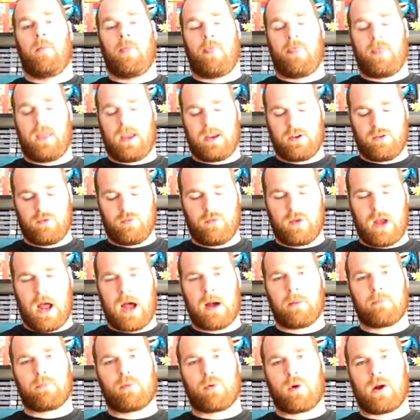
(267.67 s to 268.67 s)
they do
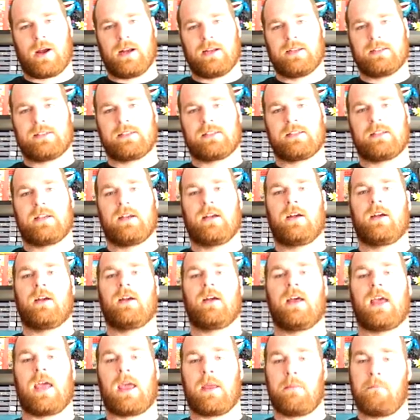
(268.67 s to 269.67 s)
not price
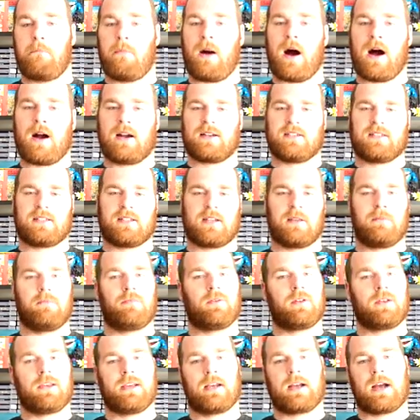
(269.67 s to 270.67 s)
a boxed
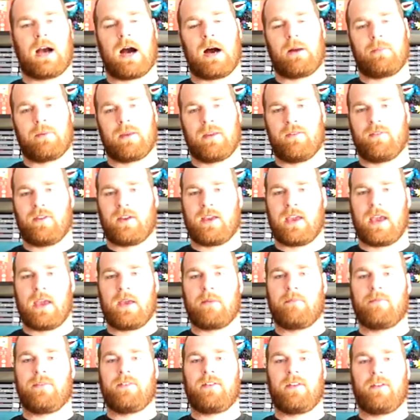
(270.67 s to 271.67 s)
complete copy of a game
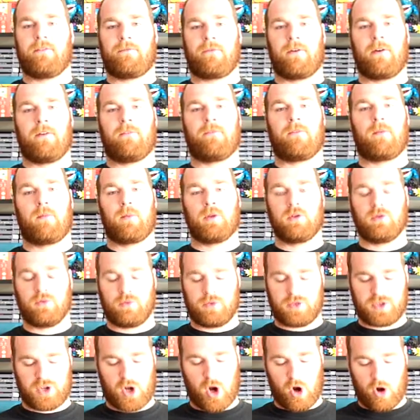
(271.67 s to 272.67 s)
different from a
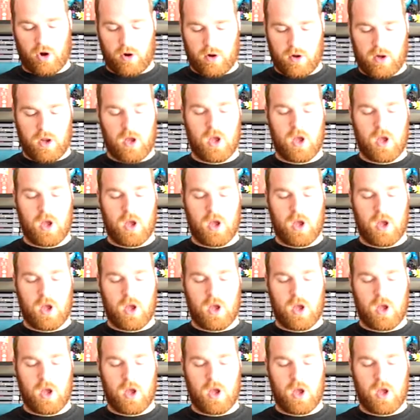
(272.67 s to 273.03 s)
loose card.